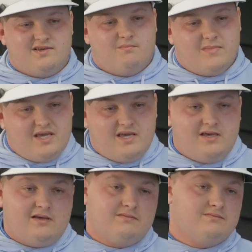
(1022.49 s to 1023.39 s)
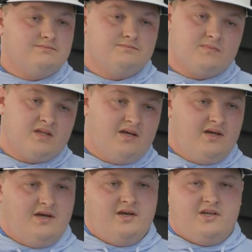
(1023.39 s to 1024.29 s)
to me,
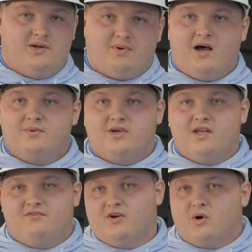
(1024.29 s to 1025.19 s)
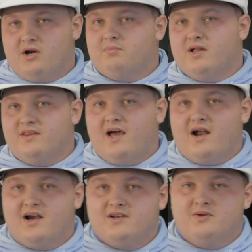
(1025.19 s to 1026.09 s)
you're probably, if you're going to play that
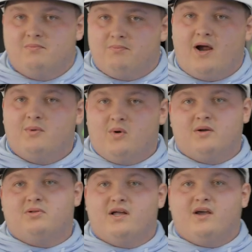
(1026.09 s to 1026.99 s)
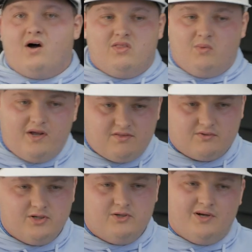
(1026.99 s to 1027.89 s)
iron, you probably want to play it all the way
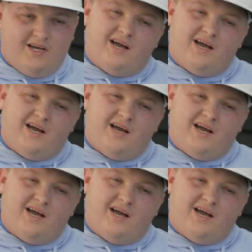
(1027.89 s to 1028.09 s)
through.